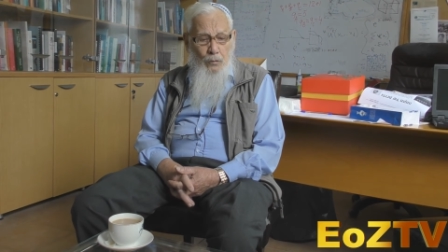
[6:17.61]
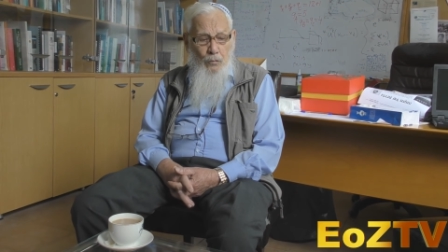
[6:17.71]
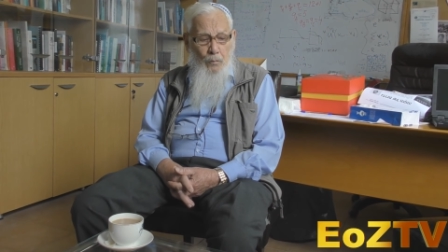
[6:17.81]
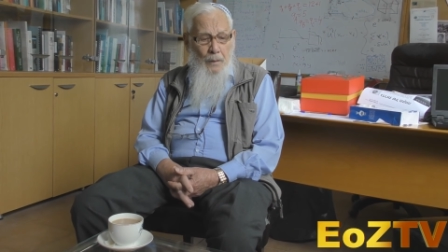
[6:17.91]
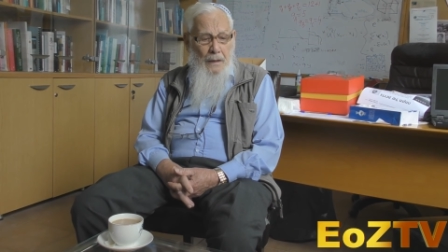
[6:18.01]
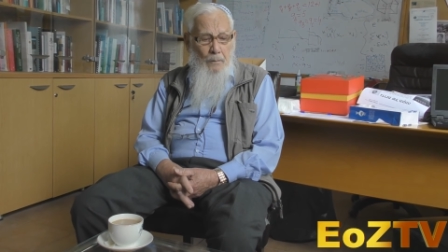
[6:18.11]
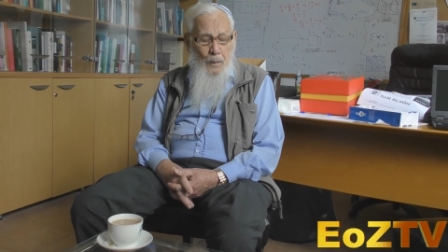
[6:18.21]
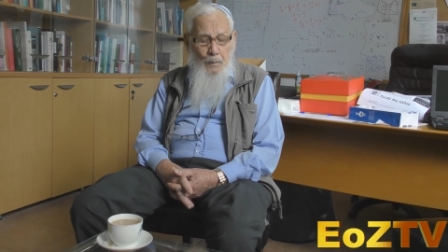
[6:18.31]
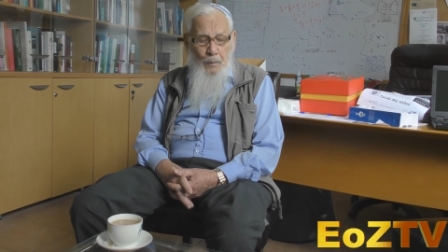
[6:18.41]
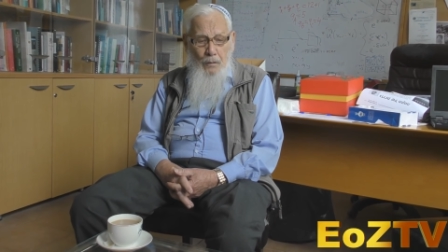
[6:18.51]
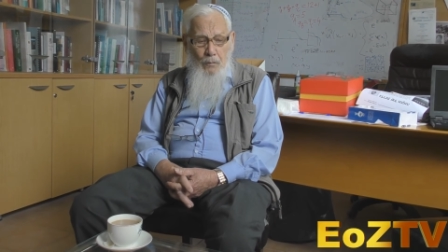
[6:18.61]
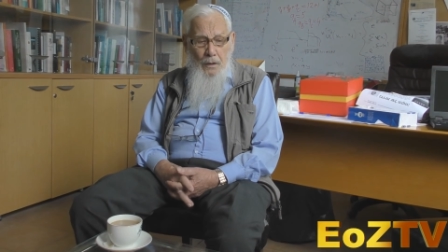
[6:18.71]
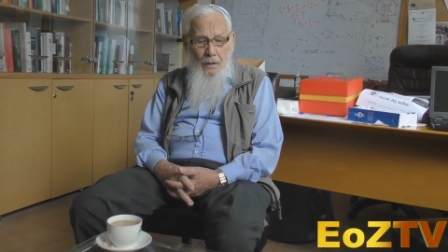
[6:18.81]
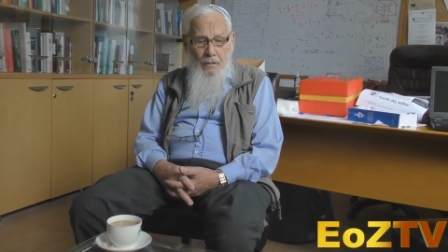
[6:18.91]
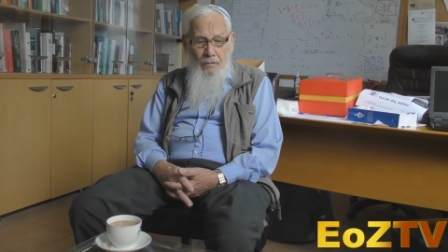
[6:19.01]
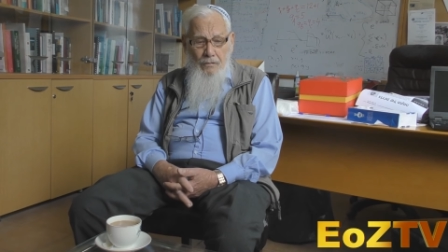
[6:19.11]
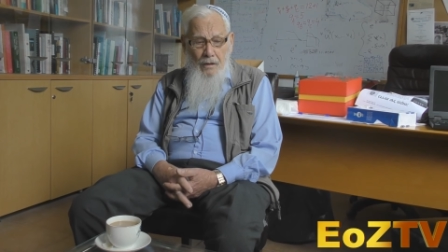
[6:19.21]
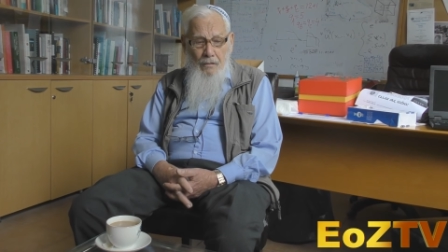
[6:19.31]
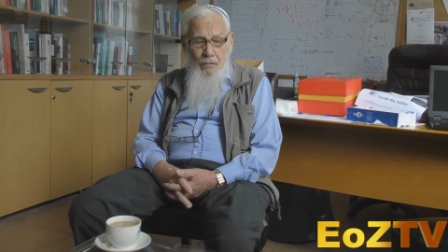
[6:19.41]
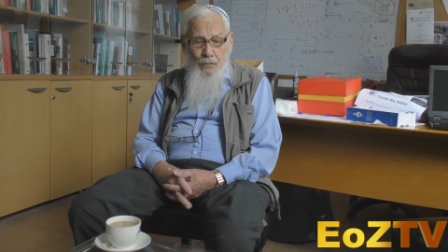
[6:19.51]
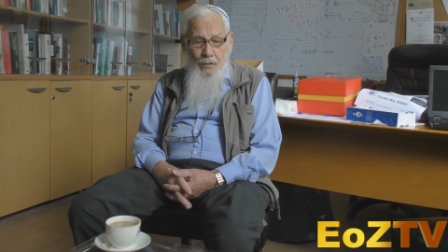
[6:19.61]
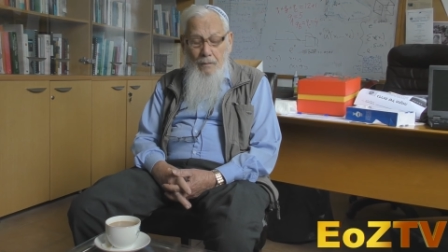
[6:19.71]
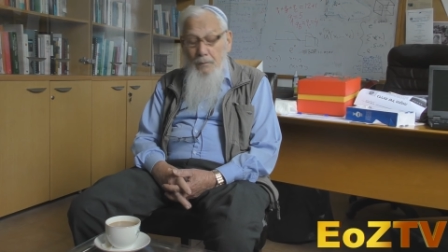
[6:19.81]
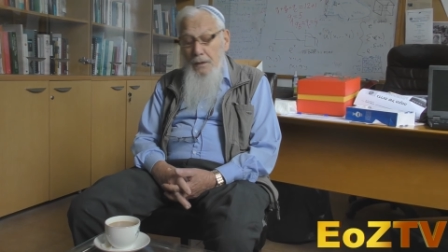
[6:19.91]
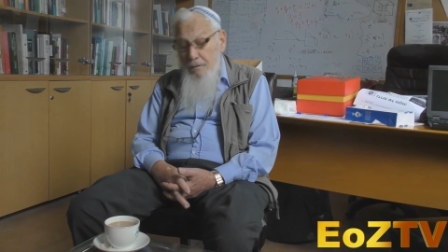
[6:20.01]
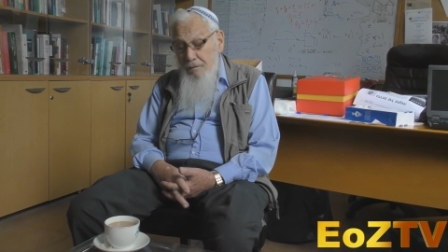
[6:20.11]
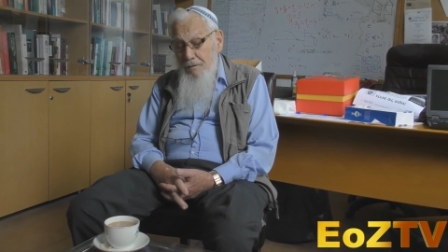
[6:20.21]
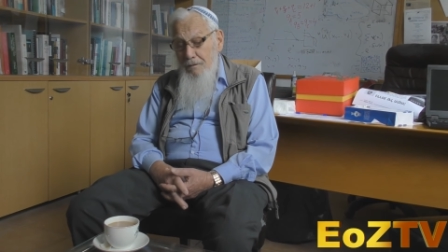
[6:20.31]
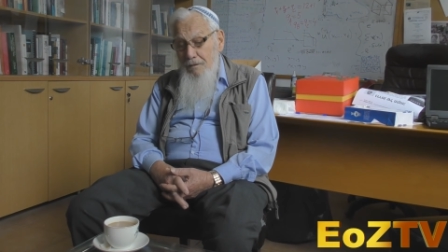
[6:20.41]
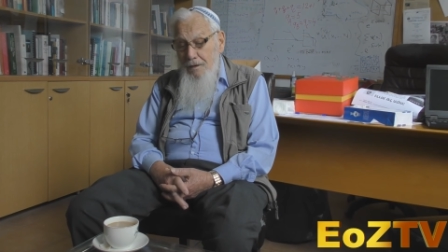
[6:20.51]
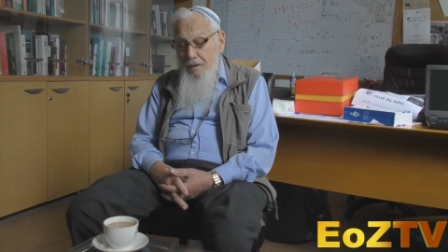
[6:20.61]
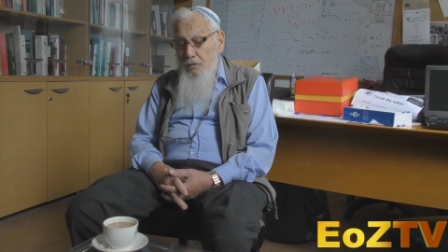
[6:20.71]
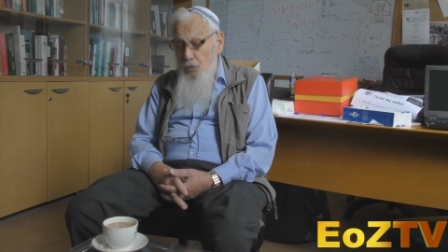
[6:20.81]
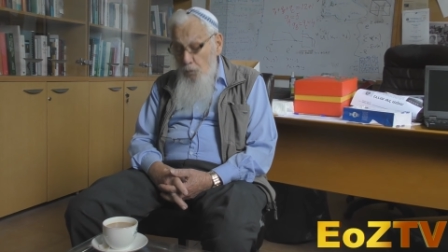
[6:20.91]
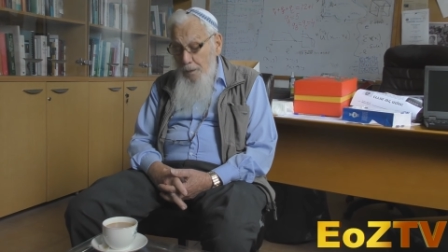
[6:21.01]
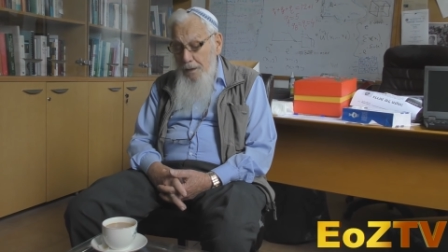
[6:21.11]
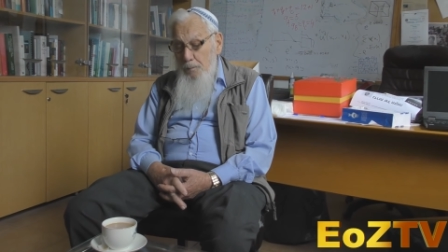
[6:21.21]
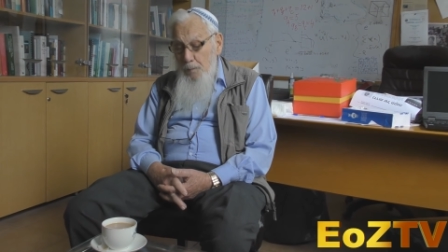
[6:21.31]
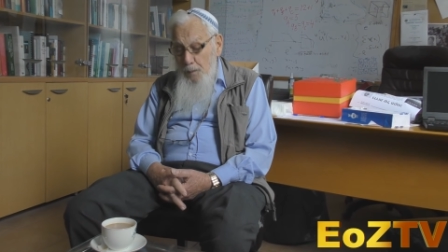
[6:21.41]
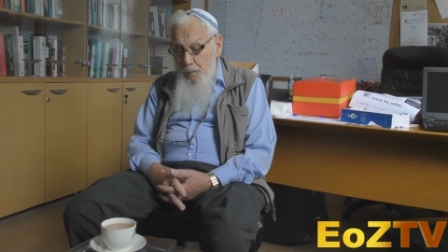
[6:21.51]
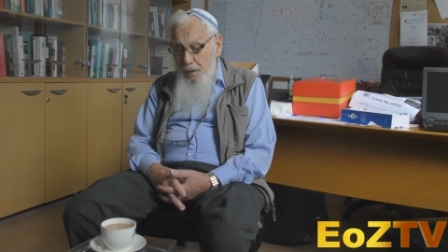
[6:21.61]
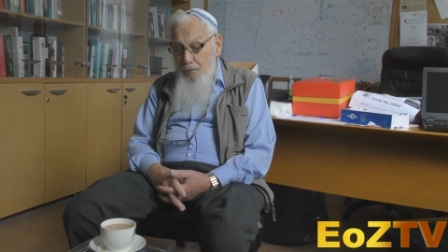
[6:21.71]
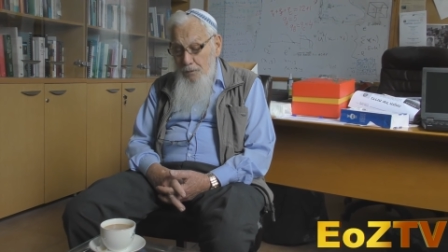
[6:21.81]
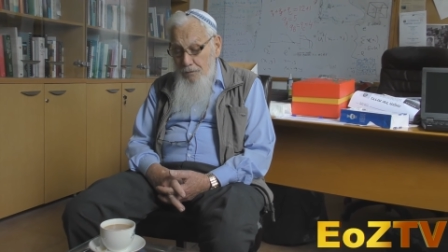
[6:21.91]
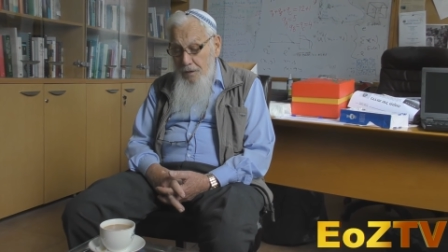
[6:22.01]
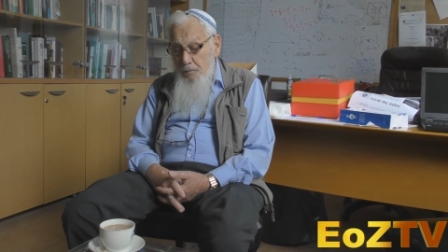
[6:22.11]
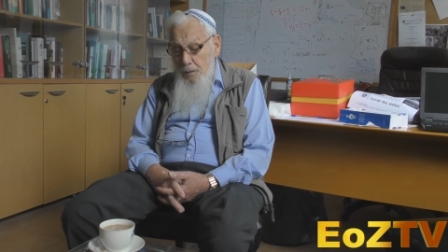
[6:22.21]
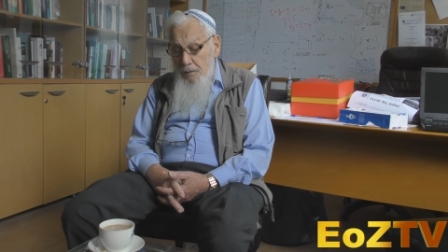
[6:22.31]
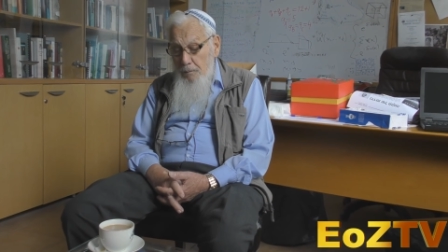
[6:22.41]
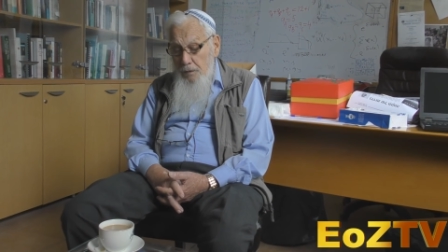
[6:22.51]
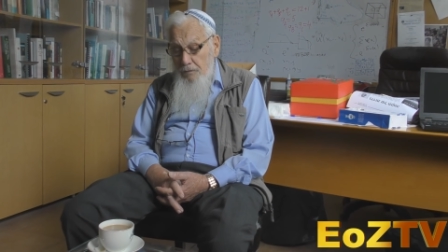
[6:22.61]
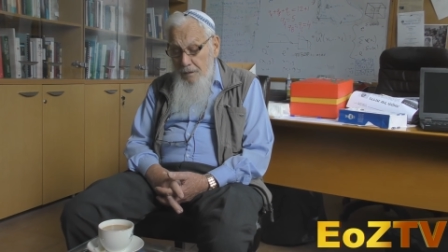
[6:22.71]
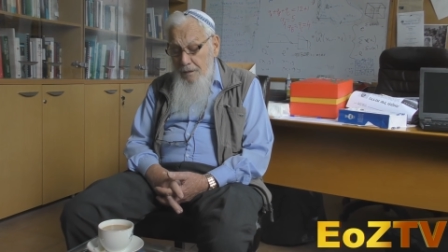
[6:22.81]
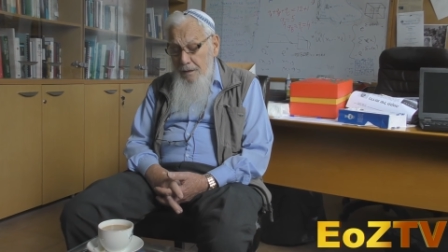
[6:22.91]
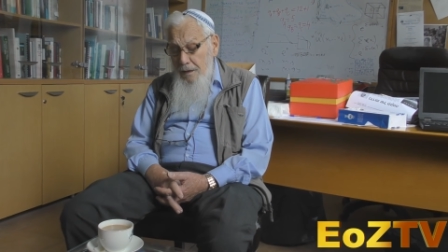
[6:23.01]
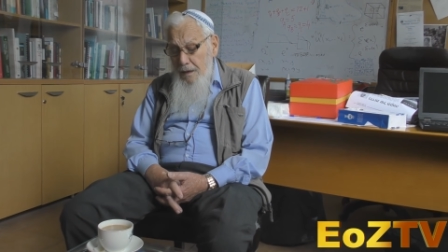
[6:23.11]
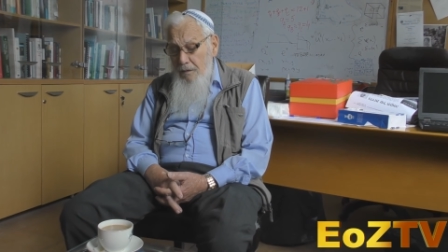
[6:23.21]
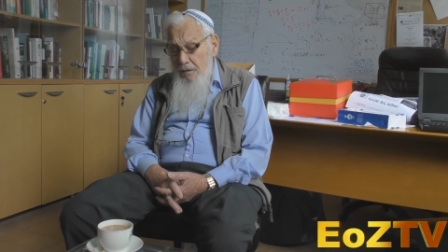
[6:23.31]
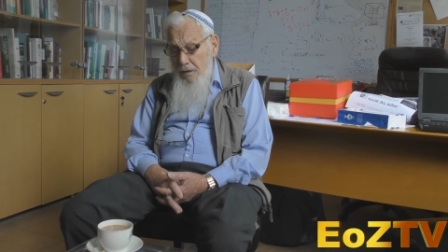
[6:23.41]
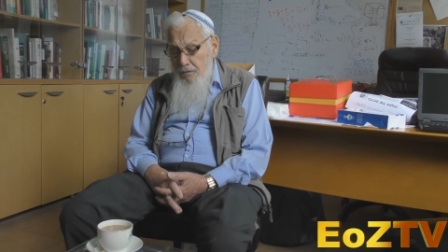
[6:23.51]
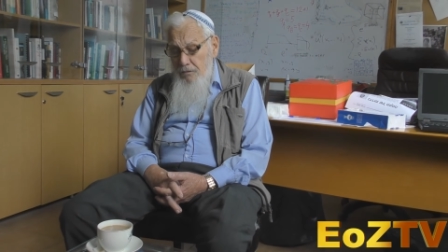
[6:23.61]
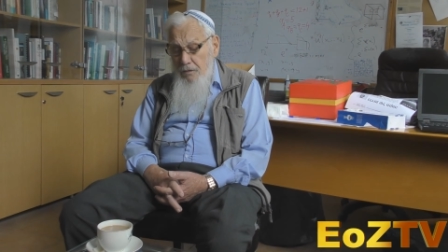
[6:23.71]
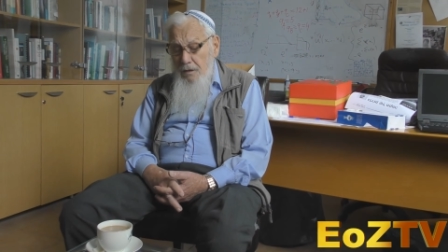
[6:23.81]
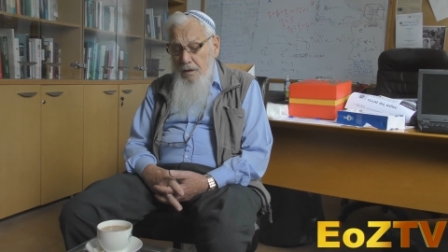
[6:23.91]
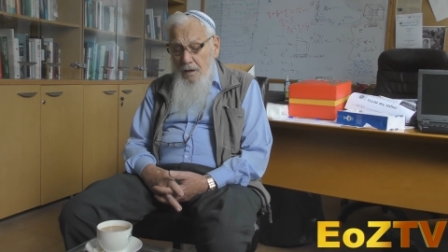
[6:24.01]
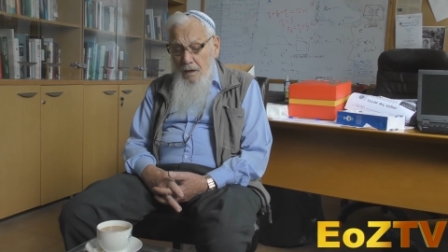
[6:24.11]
Too many people are willing to sacrifice. I mean, too many people, I would say. But, but certainly in our history,